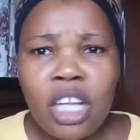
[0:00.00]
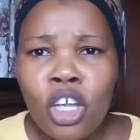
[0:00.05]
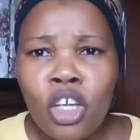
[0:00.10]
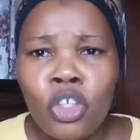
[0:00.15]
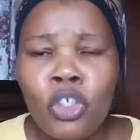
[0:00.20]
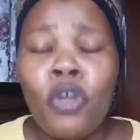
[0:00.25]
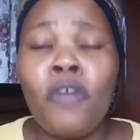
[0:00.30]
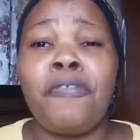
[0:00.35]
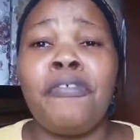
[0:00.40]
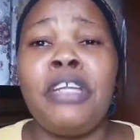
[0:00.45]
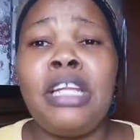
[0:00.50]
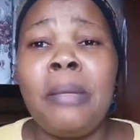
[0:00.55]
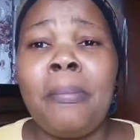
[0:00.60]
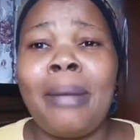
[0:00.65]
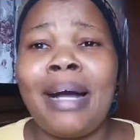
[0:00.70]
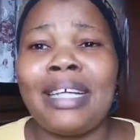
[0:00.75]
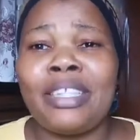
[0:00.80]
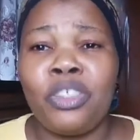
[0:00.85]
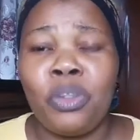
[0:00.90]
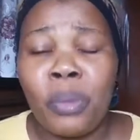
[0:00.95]
you're feeling
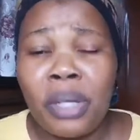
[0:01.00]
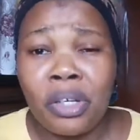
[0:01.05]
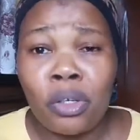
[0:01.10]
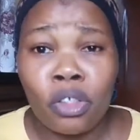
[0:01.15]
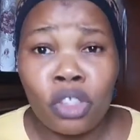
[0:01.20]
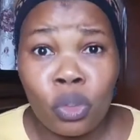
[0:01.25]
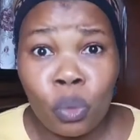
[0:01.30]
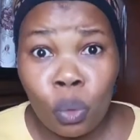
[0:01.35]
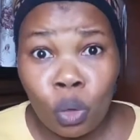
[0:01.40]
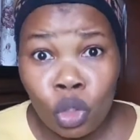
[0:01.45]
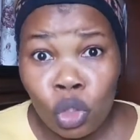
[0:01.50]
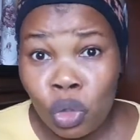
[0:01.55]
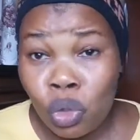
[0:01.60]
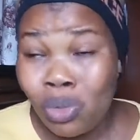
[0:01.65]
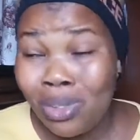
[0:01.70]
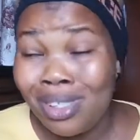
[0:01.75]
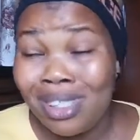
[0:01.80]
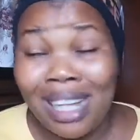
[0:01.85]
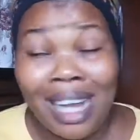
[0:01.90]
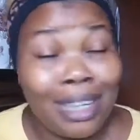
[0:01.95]
bad you were not the one choosing.